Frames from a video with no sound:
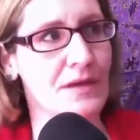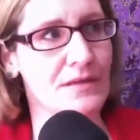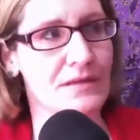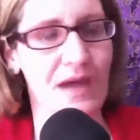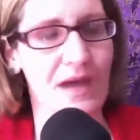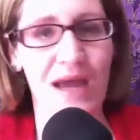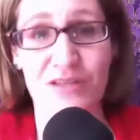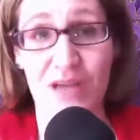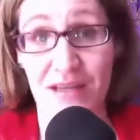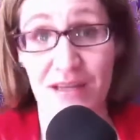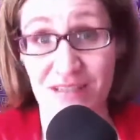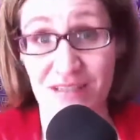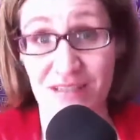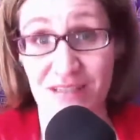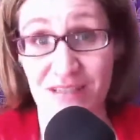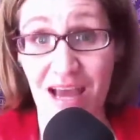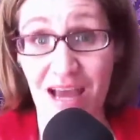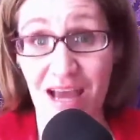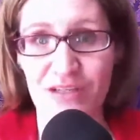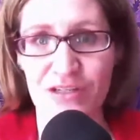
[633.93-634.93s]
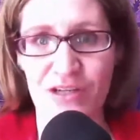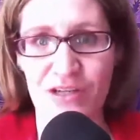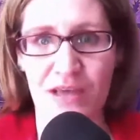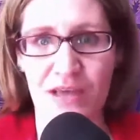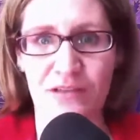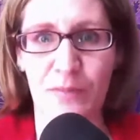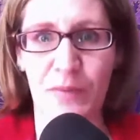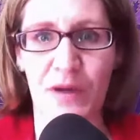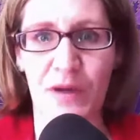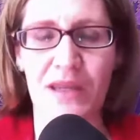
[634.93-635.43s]
a
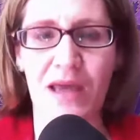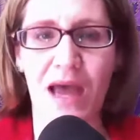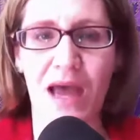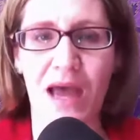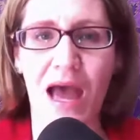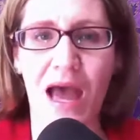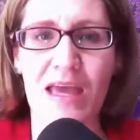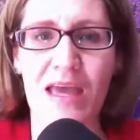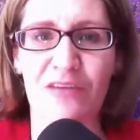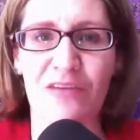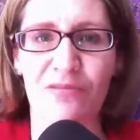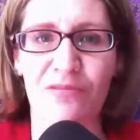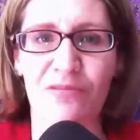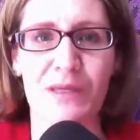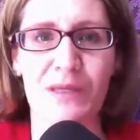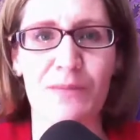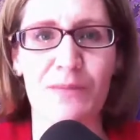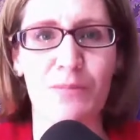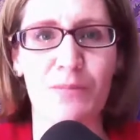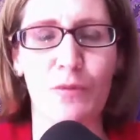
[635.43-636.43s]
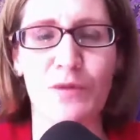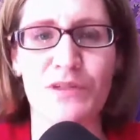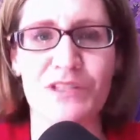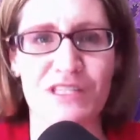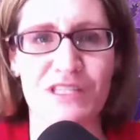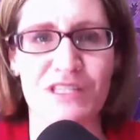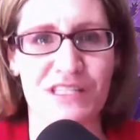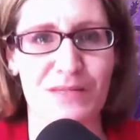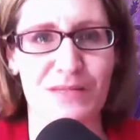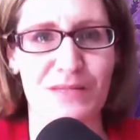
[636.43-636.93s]
digest, but if people would
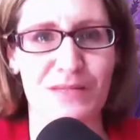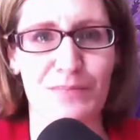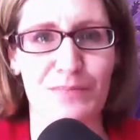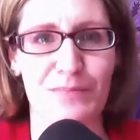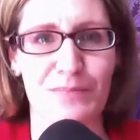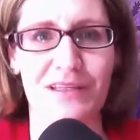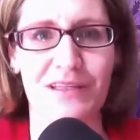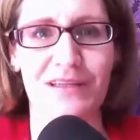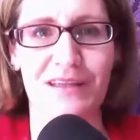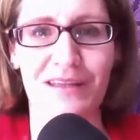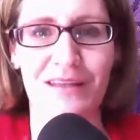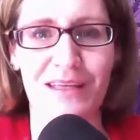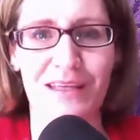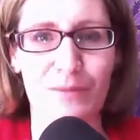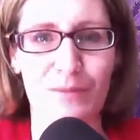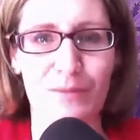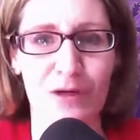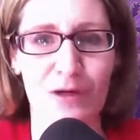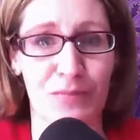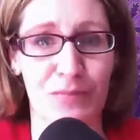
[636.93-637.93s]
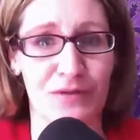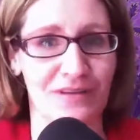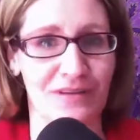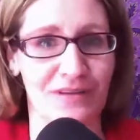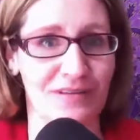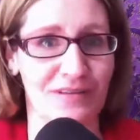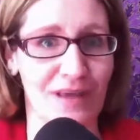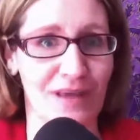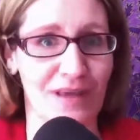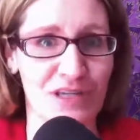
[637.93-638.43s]
just simply in the email put the
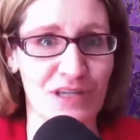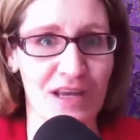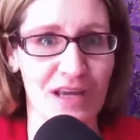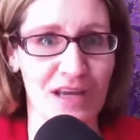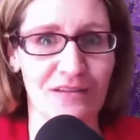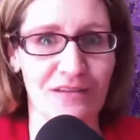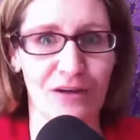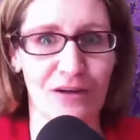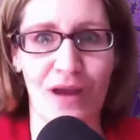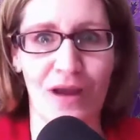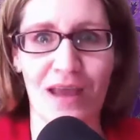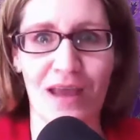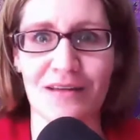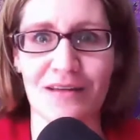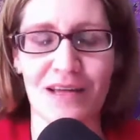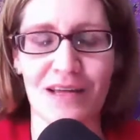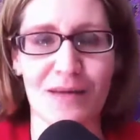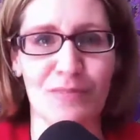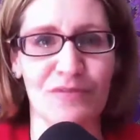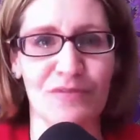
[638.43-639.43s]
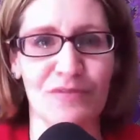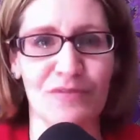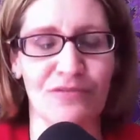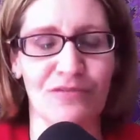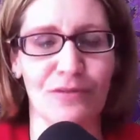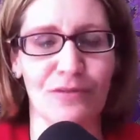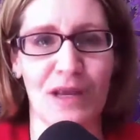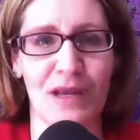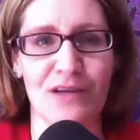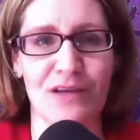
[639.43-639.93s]
subject or any type of
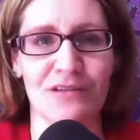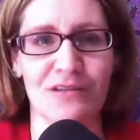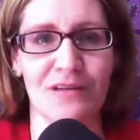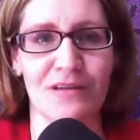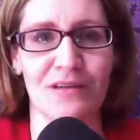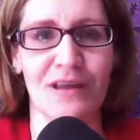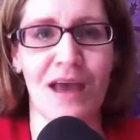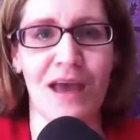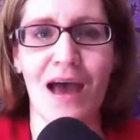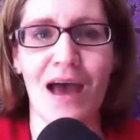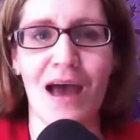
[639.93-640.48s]
information,